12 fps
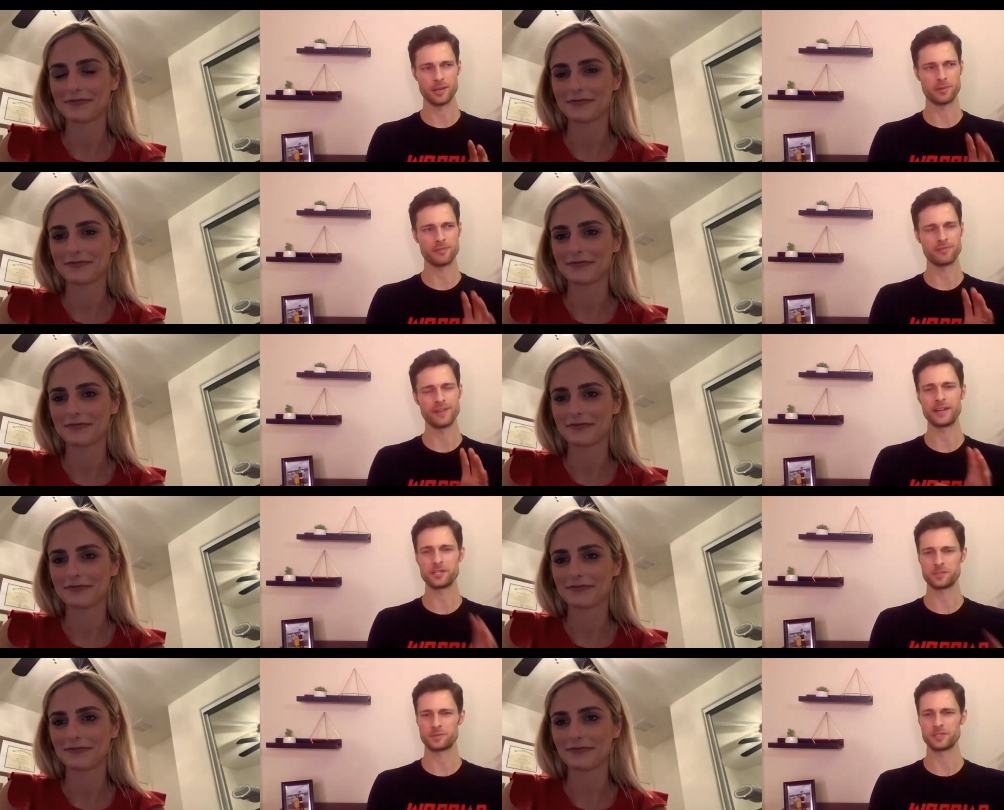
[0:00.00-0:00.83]
Speaker 1: a,
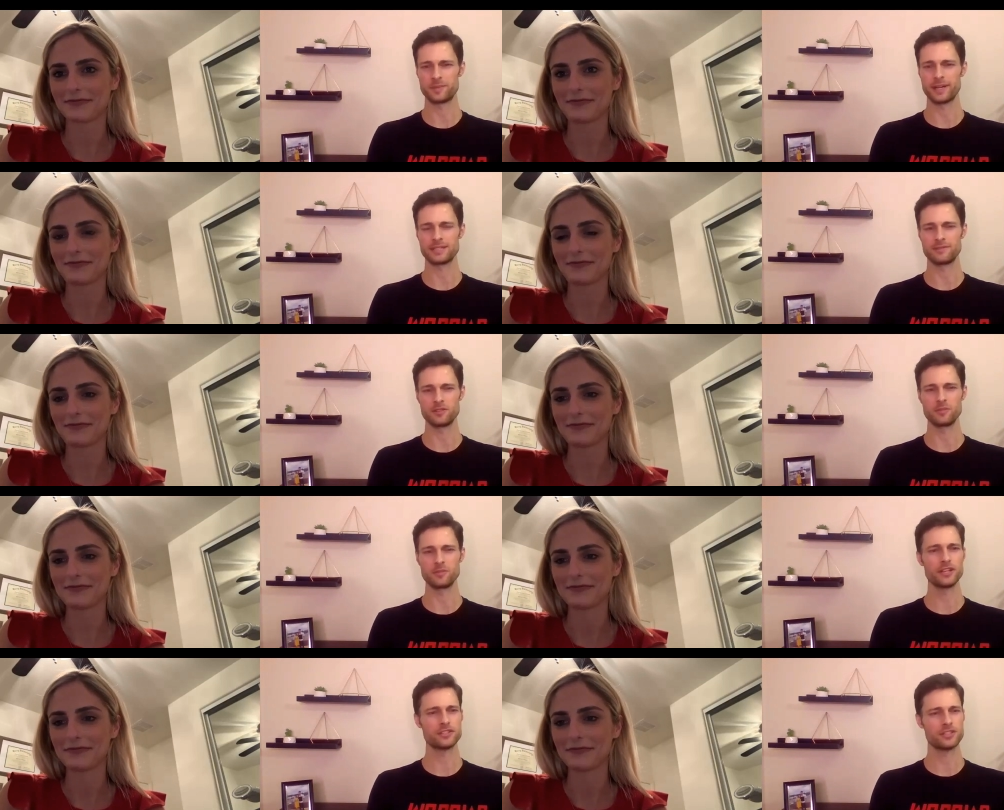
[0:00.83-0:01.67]
provider's perspective,
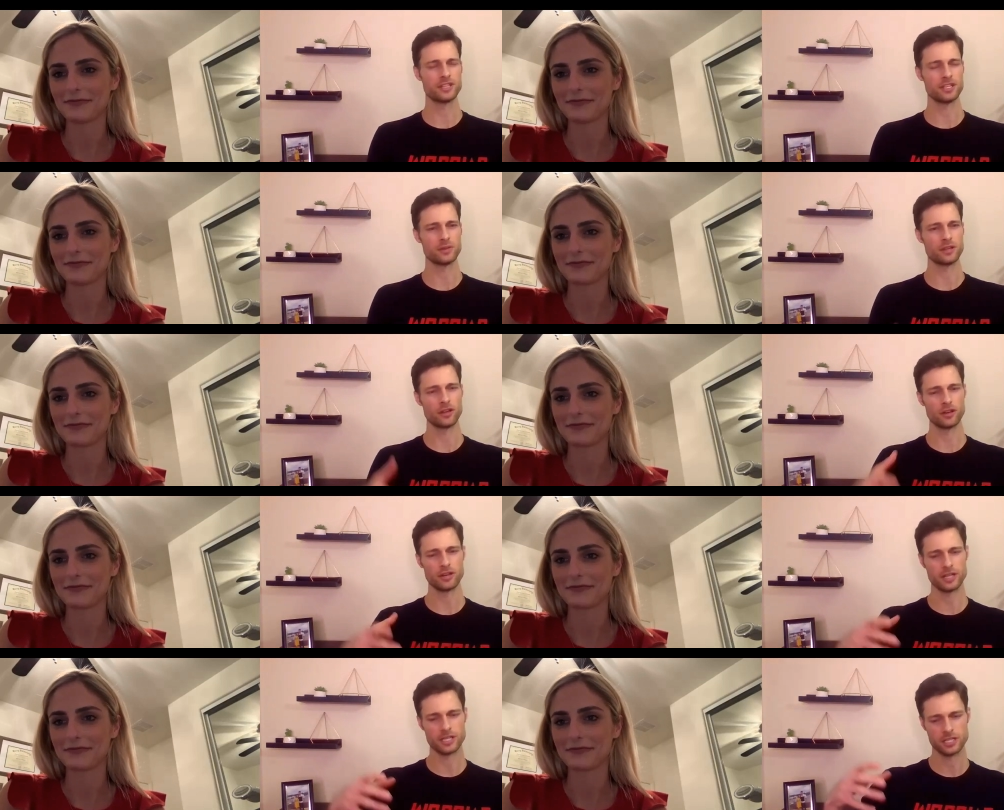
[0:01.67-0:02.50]
you mentioned that you
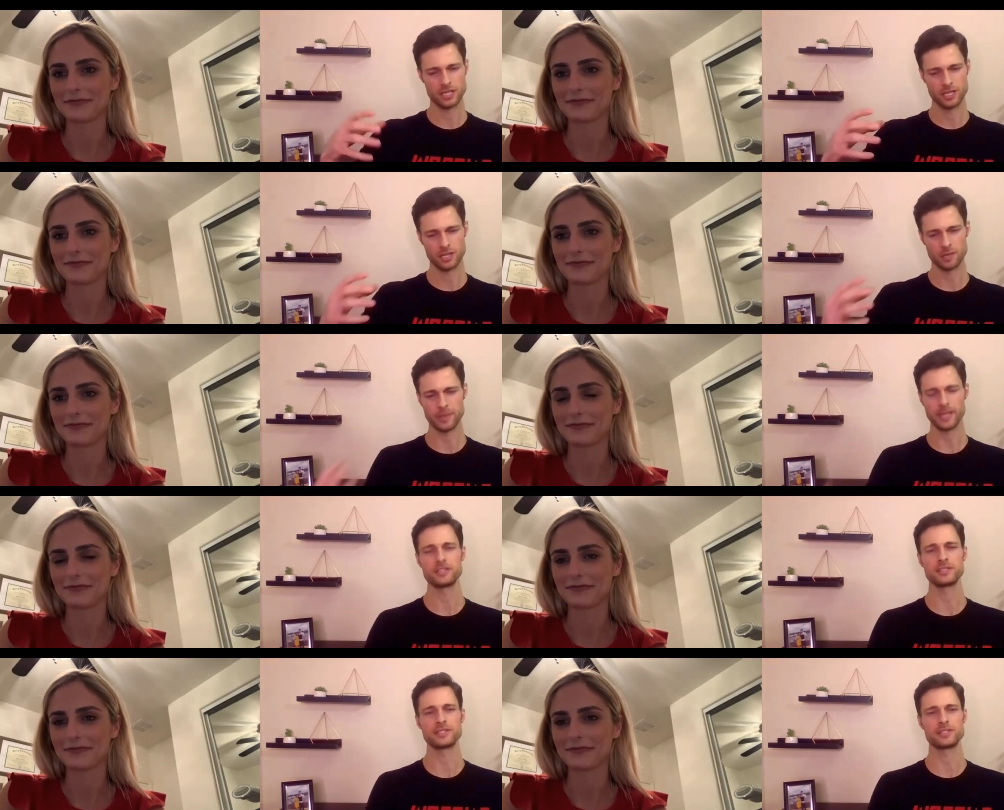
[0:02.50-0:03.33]
encourage your
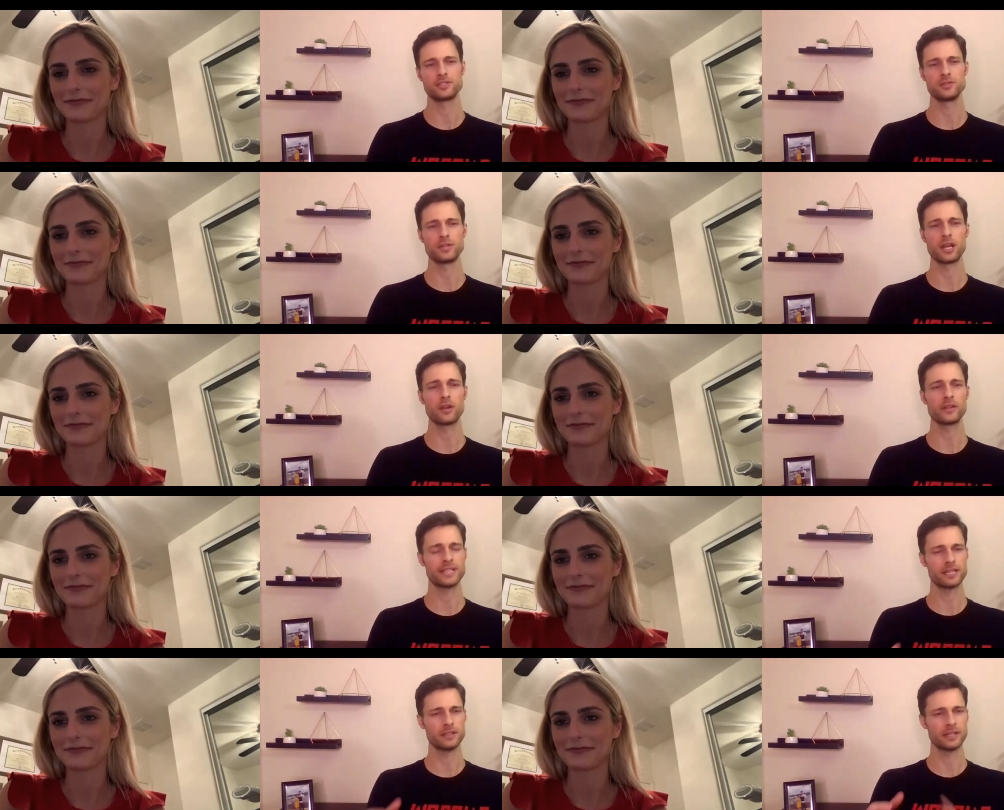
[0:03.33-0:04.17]
patients to not
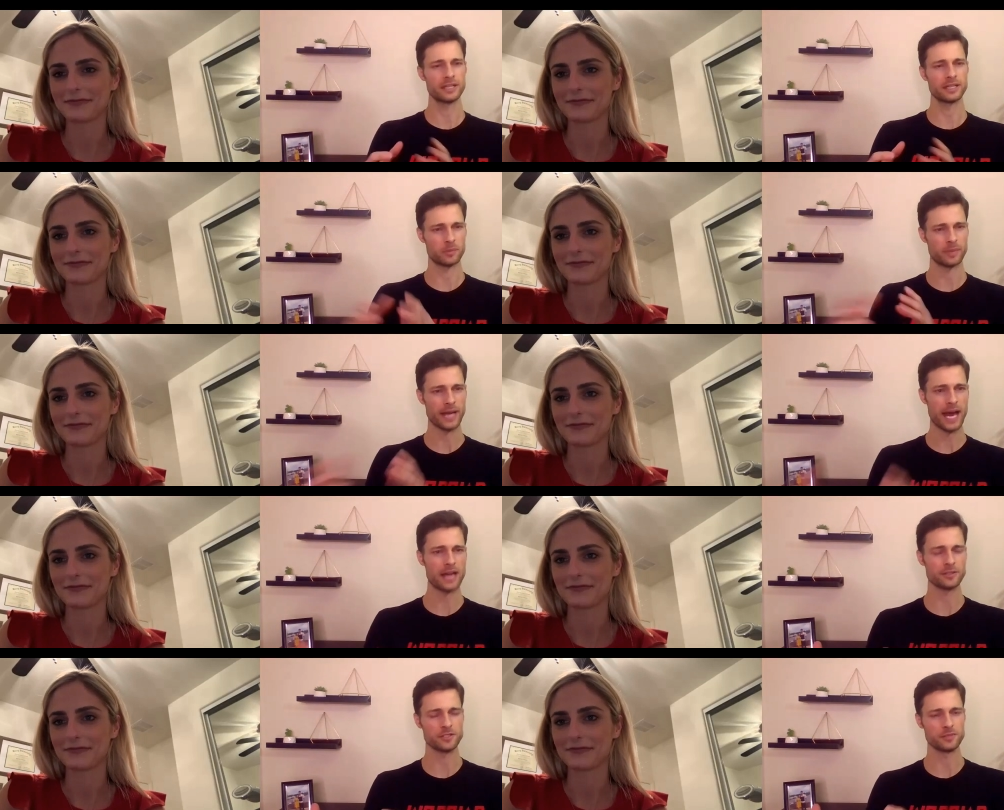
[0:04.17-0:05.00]
only take a look at their
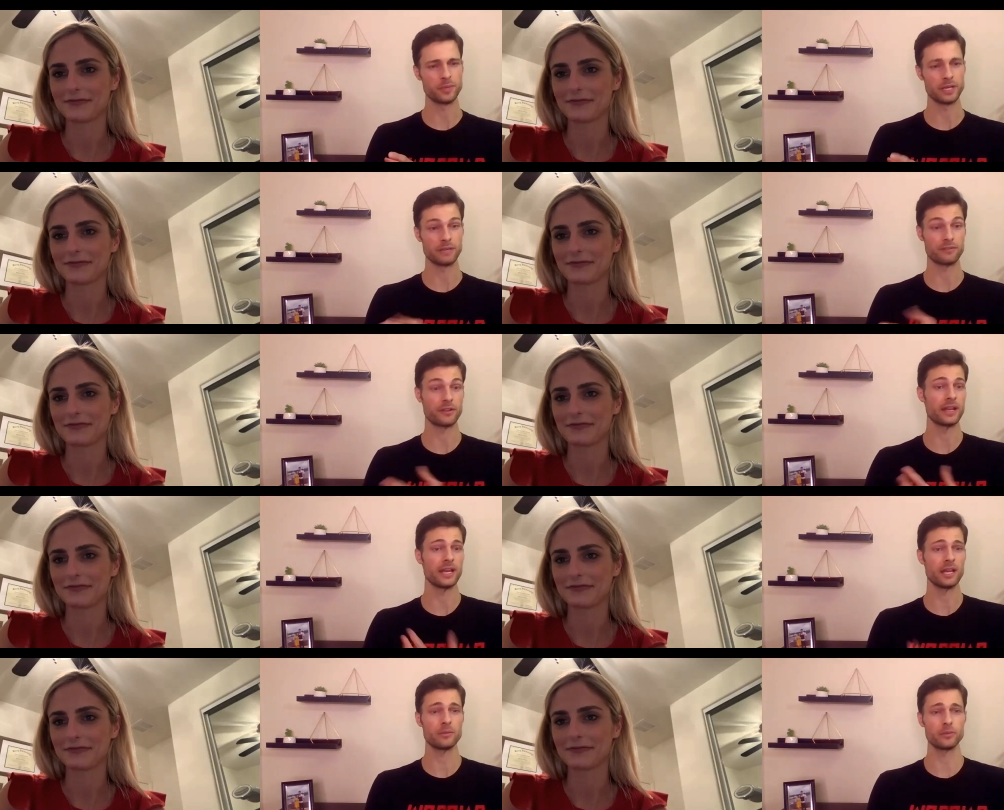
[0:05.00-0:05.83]
patterns, but if
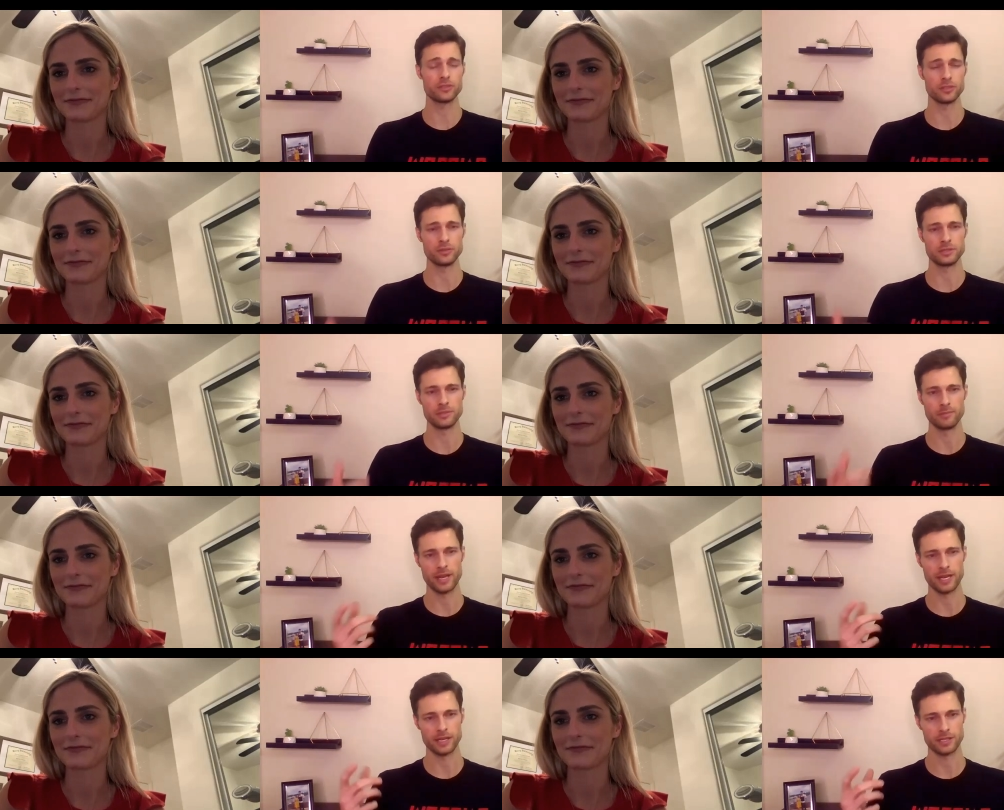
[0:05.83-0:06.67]
they're able to, to
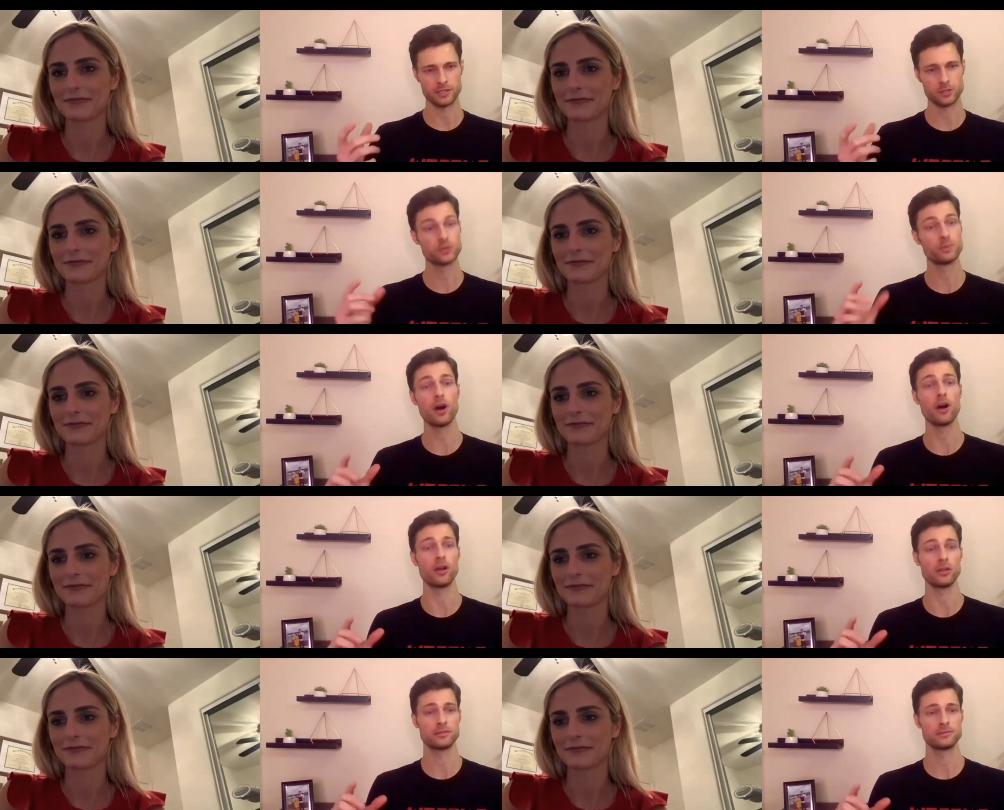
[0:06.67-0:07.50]
make
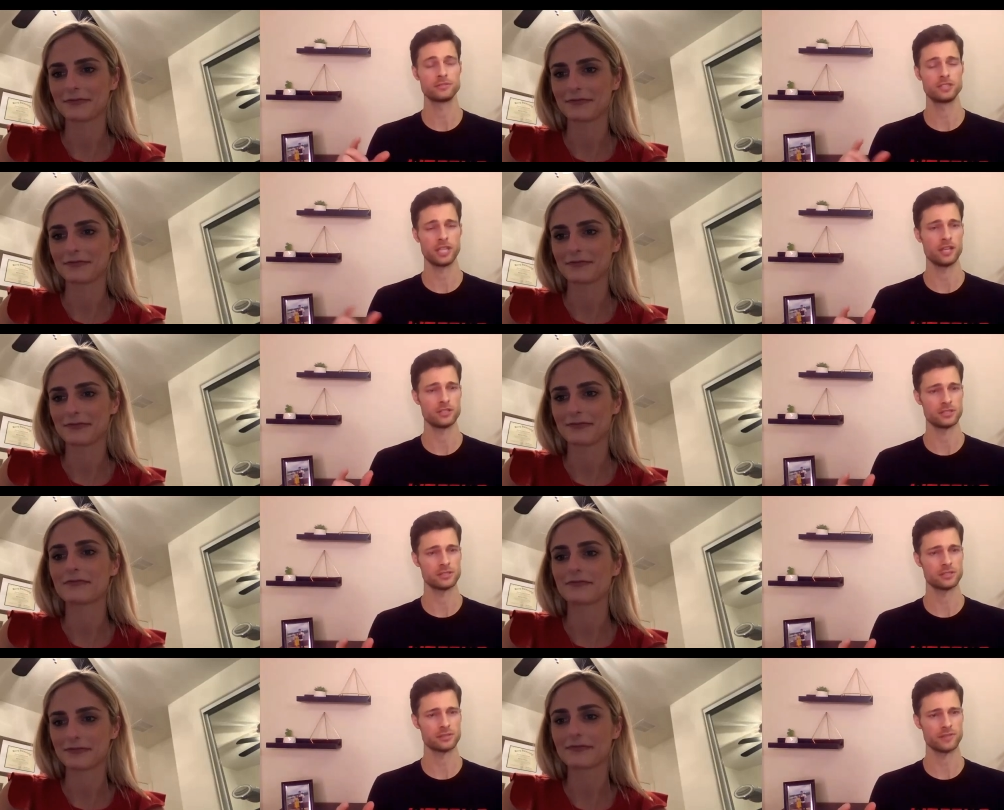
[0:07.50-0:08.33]
small
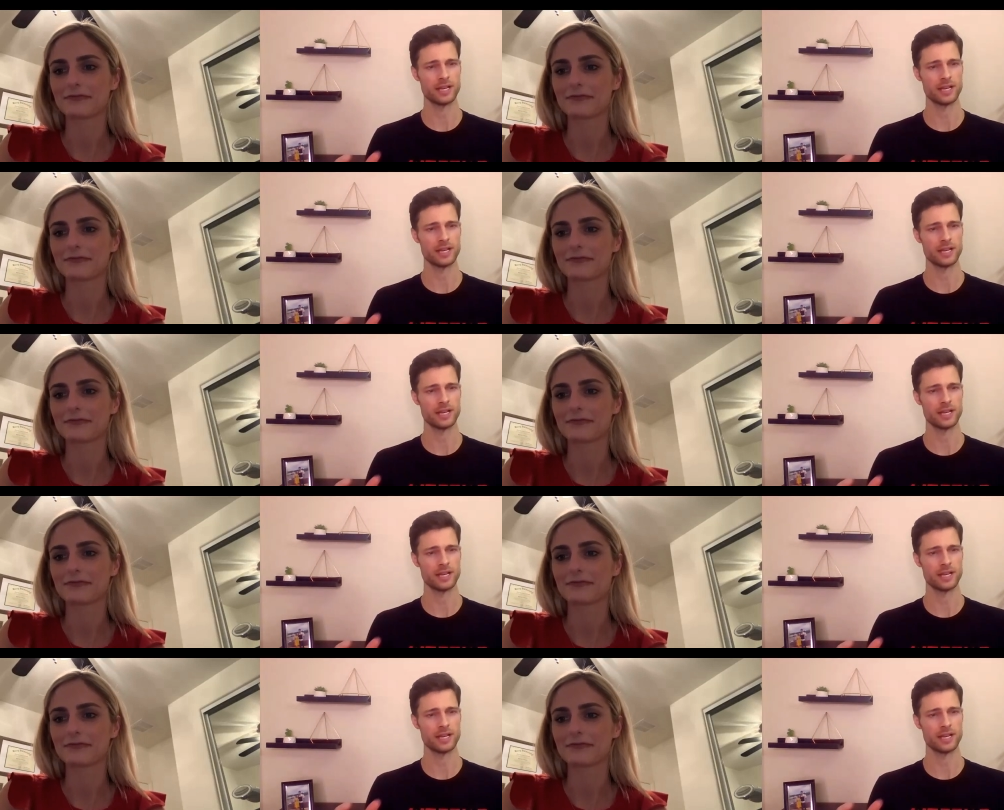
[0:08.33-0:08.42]
changes,